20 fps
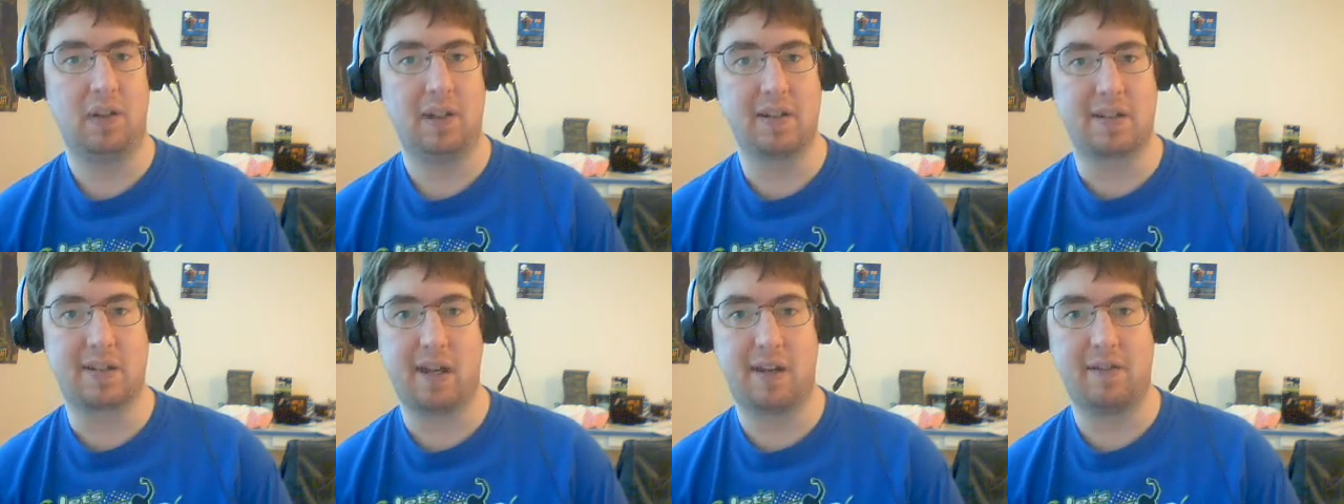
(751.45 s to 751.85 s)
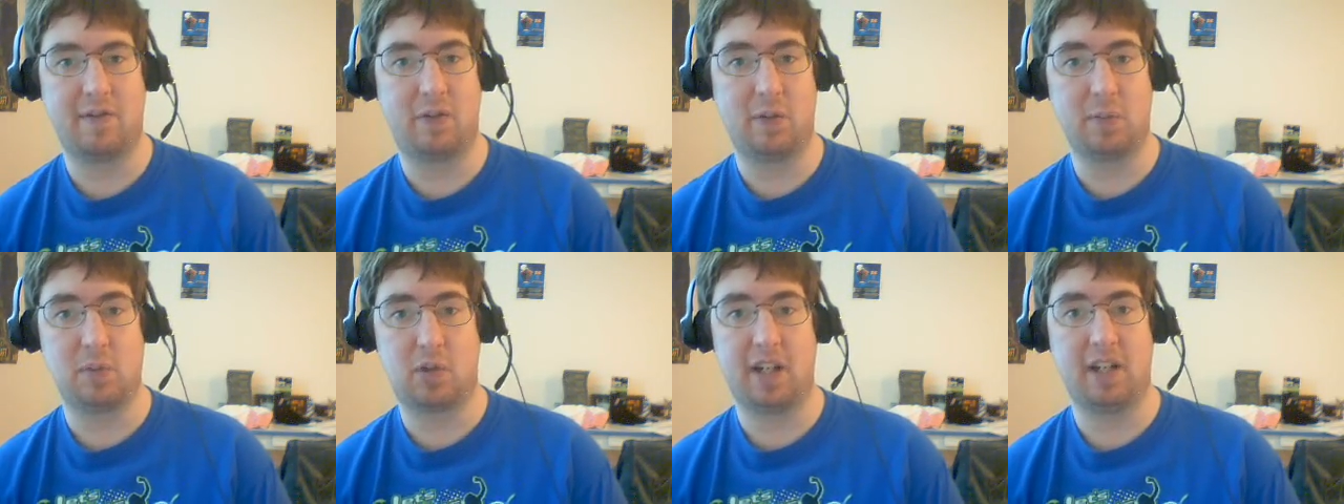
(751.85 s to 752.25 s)
Aside
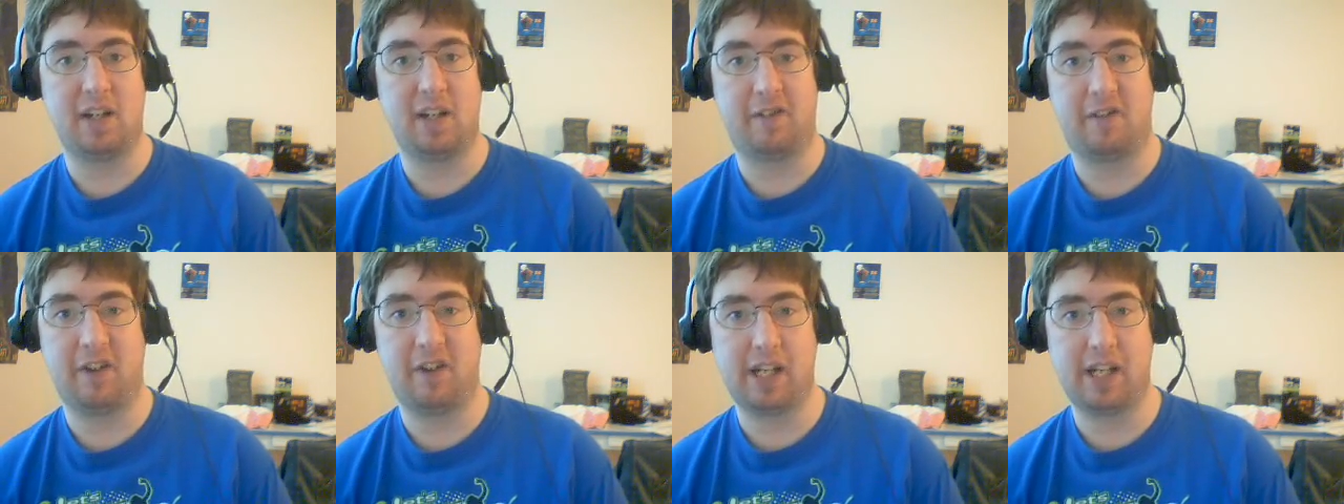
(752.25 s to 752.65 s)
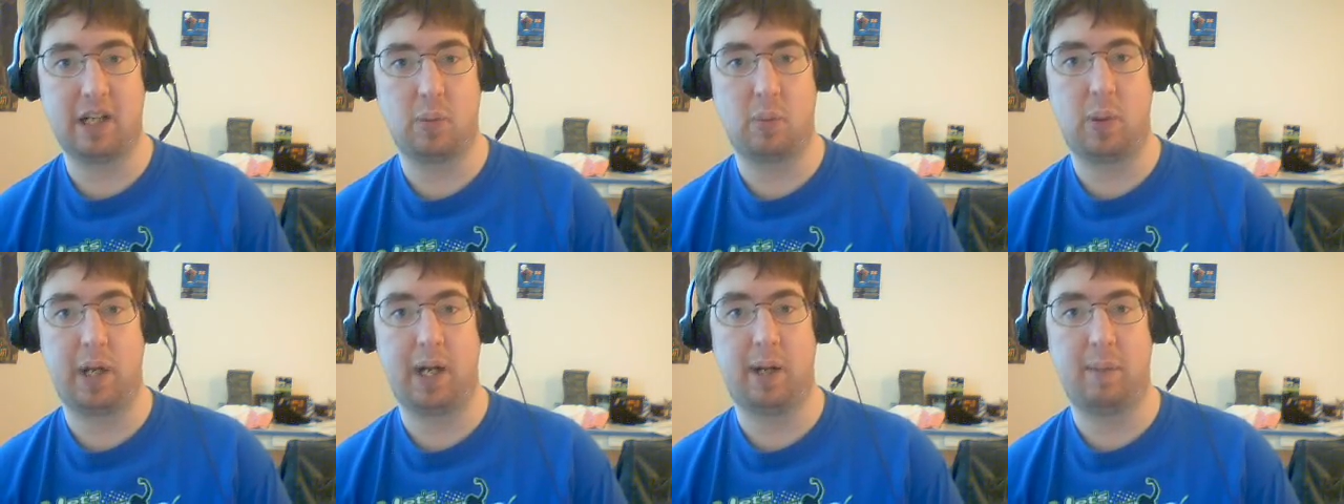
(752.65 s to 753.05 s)
from trying to find a
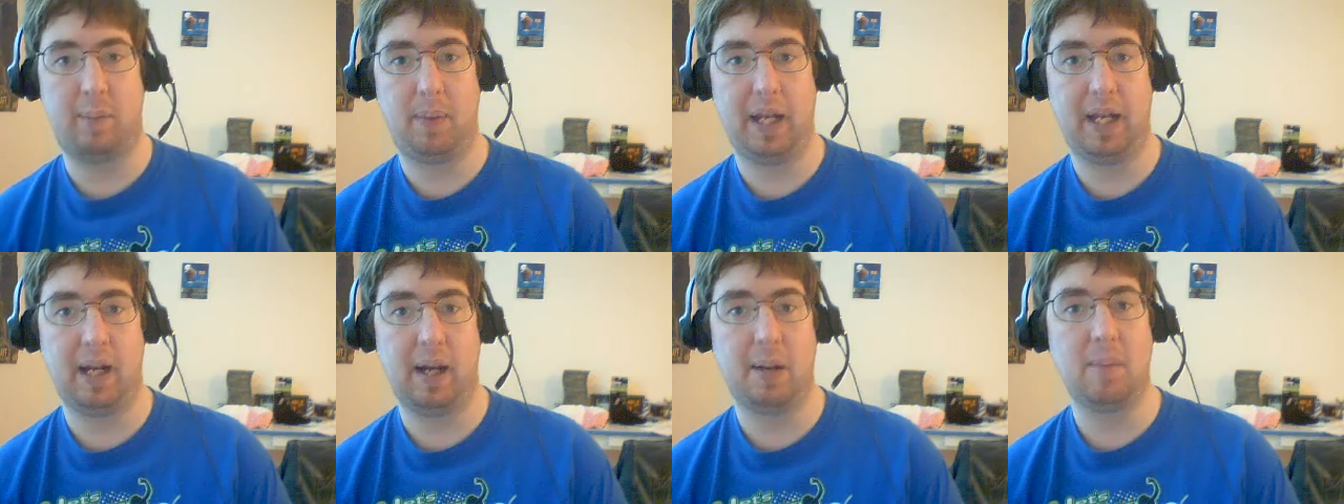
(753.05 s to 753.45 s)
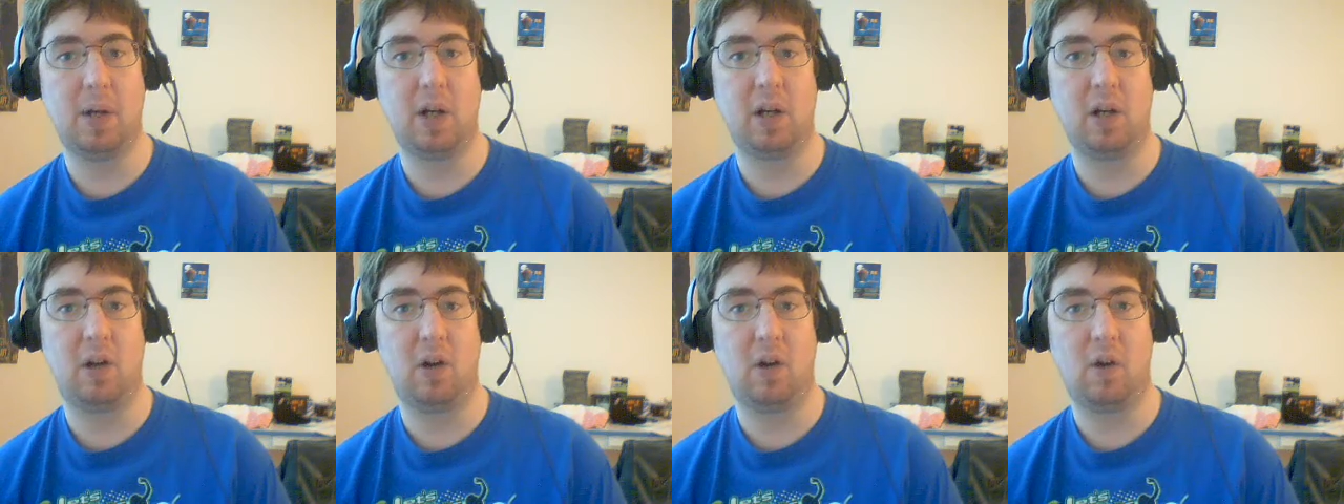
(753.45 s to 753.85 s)
rare pet, I'm
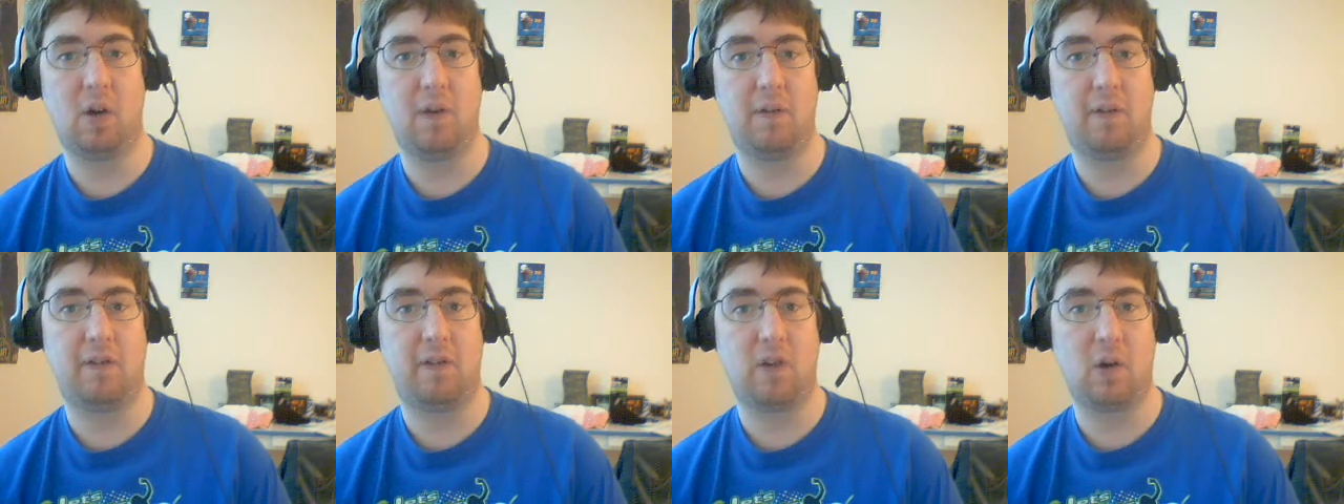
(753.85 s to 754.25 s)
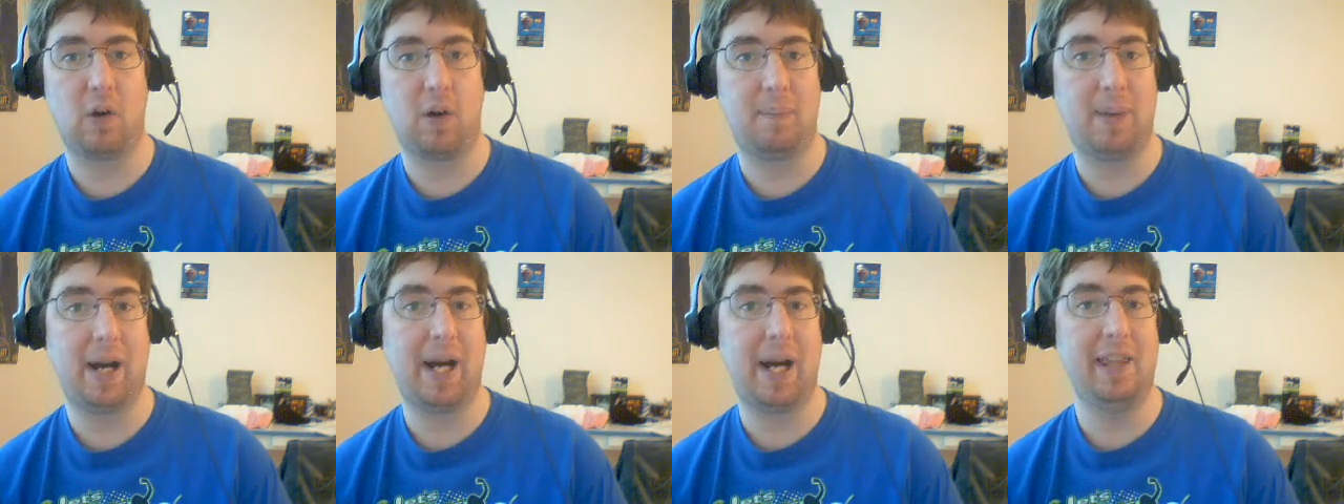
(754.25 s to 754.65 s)
going to go
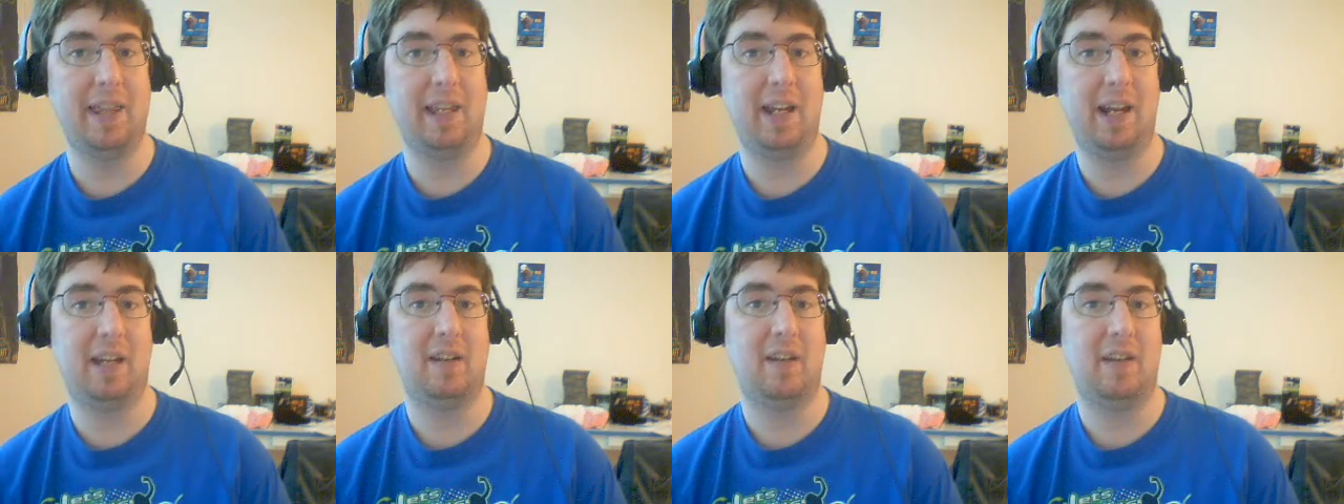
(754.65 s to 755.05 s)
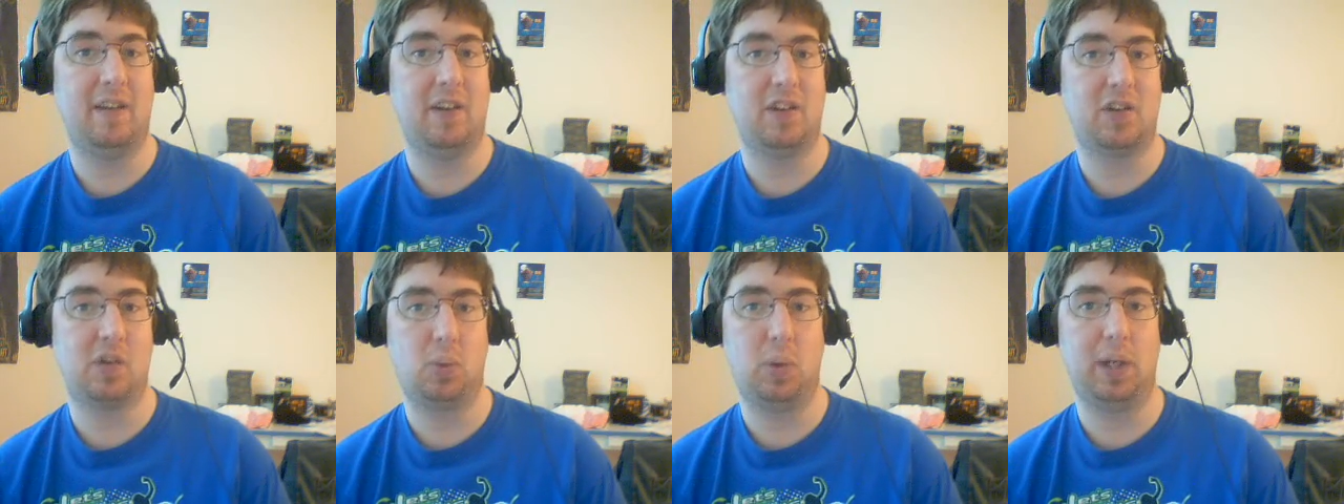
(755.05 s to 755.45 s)
for, by the end of
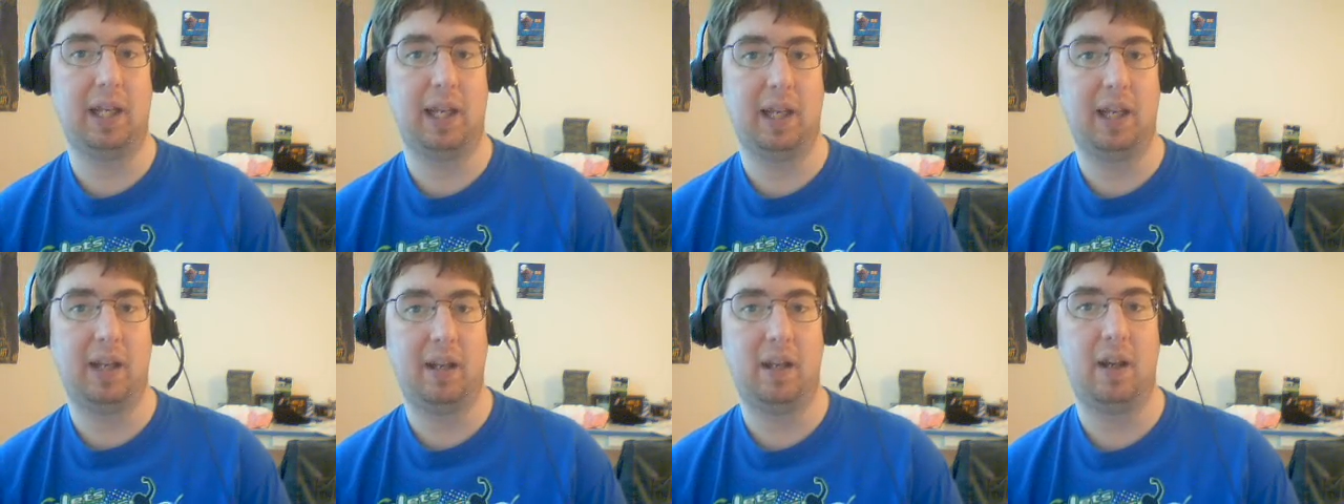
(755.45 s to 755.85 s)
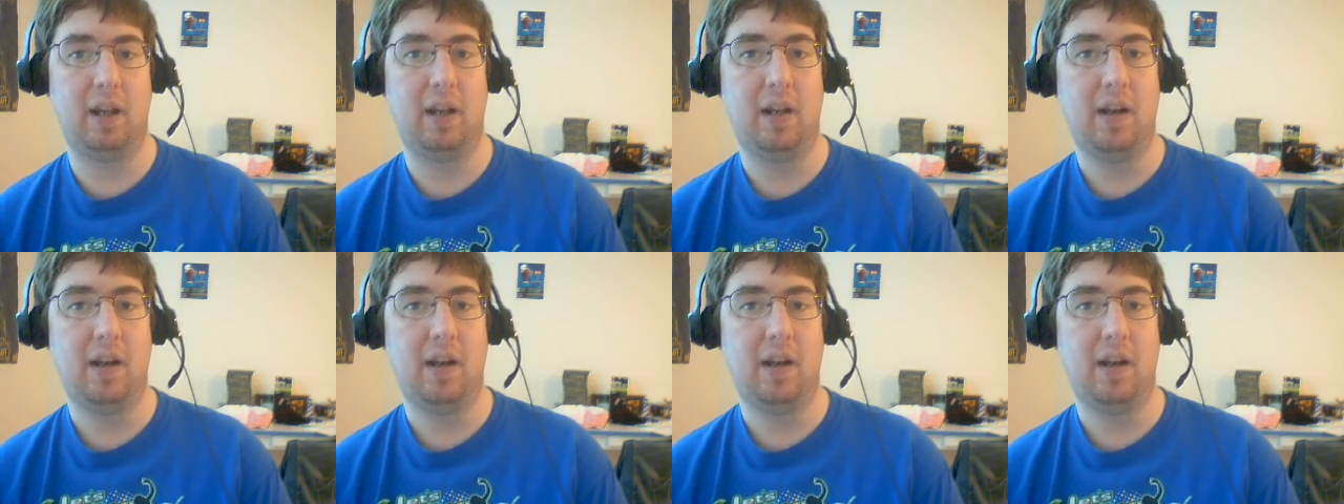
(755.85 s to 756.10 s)
this weekend,